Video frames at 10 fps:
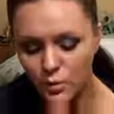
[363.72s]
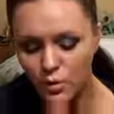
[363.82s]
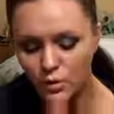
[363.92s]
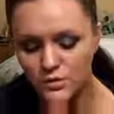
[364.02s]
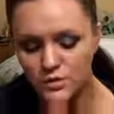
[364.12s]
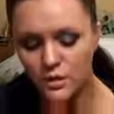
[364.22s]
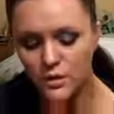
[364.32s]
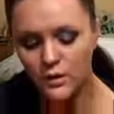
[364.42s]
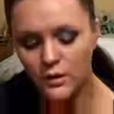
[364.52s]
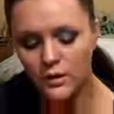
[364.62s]
that I watched
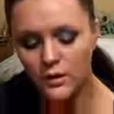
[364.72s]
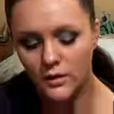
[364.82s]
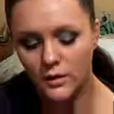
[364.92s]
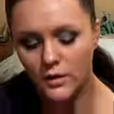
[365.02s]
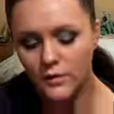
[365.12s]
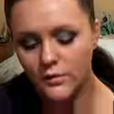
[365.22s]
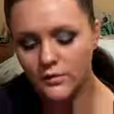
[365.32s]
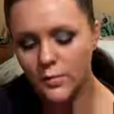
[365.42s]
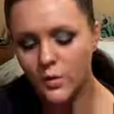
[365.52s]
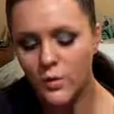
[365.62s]
kind of
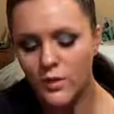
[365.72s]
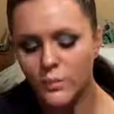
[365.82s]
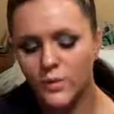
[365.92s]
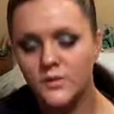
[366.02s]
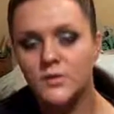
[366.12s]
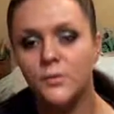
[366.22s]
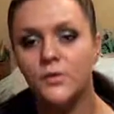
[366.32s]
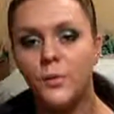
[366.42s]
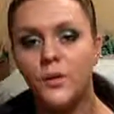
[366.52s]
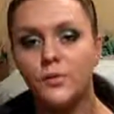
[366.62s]
is a bit weird, because some
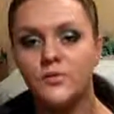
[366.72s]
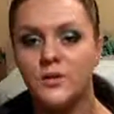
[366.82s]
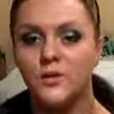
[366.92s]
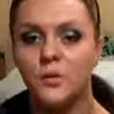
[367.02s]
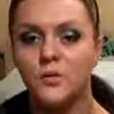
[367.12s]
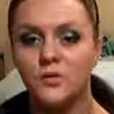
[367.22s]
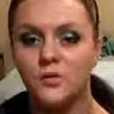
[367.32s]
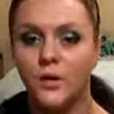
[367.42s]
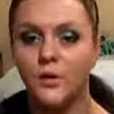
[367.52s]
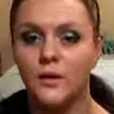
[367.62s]
of the people said they would
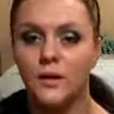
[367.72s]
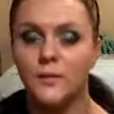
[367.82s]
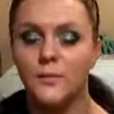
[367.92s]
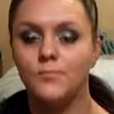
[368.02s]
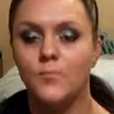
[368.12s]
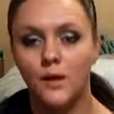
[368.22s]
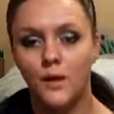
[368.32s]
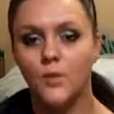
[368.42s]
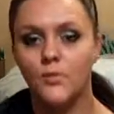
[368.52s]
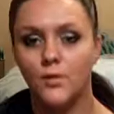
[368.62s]
exfoliate, get
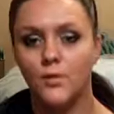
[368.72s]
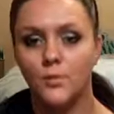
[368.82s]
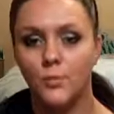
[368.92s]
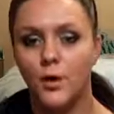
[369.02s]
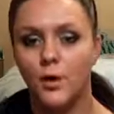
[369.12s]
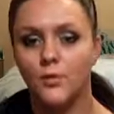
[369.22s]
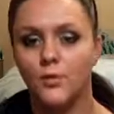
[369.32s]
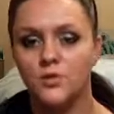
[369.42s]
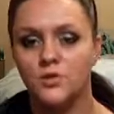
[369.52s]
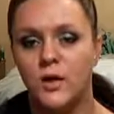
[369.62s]
out of the
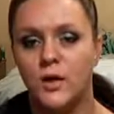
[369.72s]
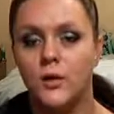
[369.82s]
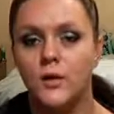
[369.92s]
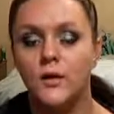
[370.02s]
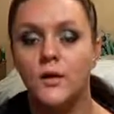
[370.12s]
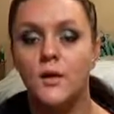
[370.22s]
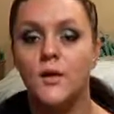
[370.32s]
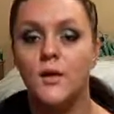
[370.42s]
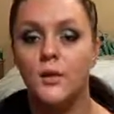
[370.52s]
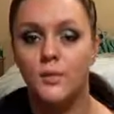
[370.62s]
bath or the shower,
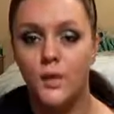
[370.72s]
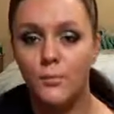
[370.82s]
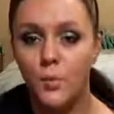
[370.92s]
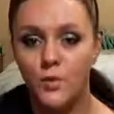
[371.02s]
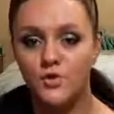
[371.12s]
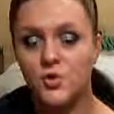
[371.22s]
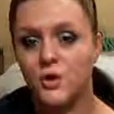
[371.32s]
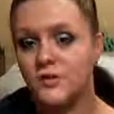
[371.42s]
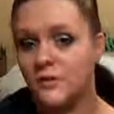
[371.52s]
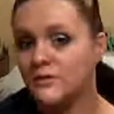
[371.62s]
then
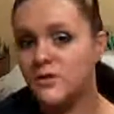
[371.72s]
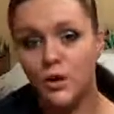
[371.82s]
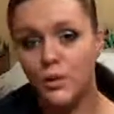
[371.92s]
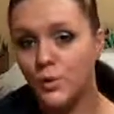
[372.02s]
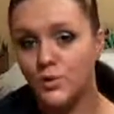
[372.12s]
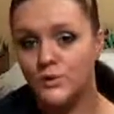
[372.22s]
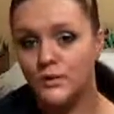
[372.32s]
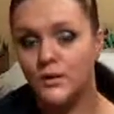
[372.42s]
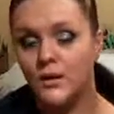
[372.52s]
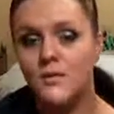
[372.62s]
moisturise their entire
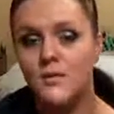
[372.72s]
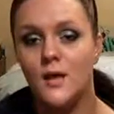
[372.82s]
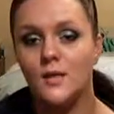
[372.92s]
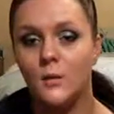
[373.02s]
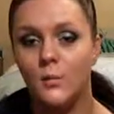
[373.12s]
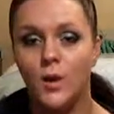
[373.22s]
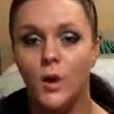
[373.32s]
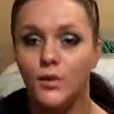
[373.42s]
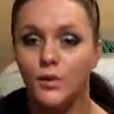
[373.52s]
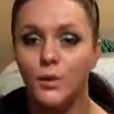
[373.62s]
body and then
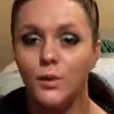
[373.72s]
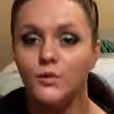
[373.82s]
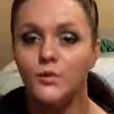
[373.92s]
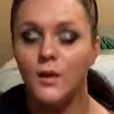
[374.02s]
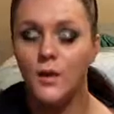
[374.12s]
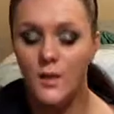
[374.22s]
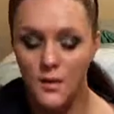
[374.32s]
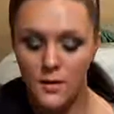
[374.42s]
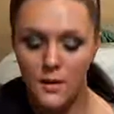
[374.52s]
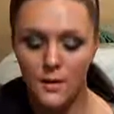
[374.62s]
apply the mousse.
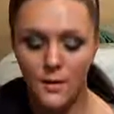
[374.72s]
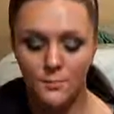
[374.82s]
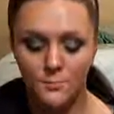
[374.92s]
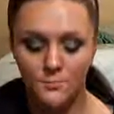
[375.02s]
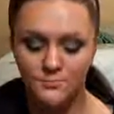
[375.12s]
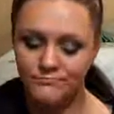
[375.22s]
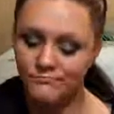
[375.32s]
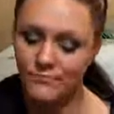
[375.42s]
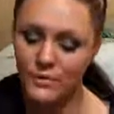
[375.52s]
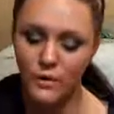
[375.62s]

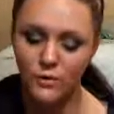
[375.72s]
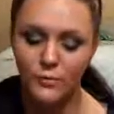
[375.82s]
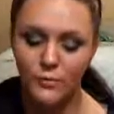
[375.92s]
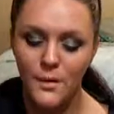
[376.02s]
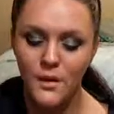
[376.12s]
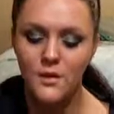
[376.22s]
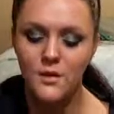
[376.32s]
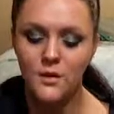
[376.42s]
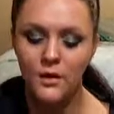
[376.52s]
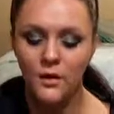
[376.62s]
Now for
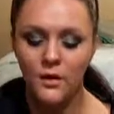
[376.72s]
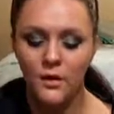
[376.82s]
me,